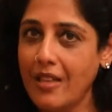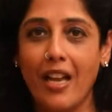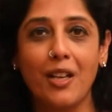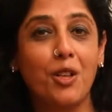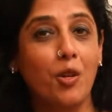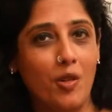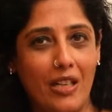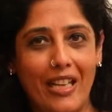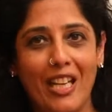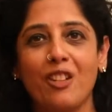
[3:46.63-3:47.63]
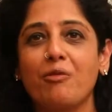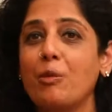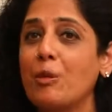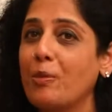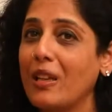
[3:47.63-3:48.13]
I don't like it. If
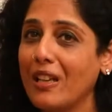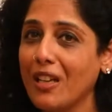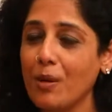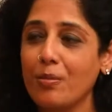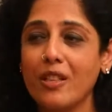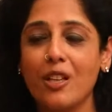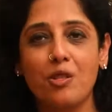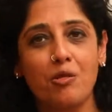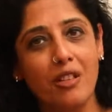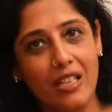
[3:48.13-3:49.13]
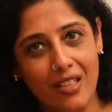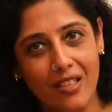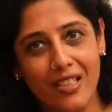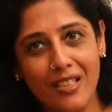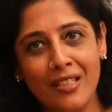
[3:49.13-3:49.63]
people pick it up, they should
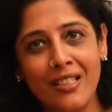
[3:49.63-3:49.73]
return it.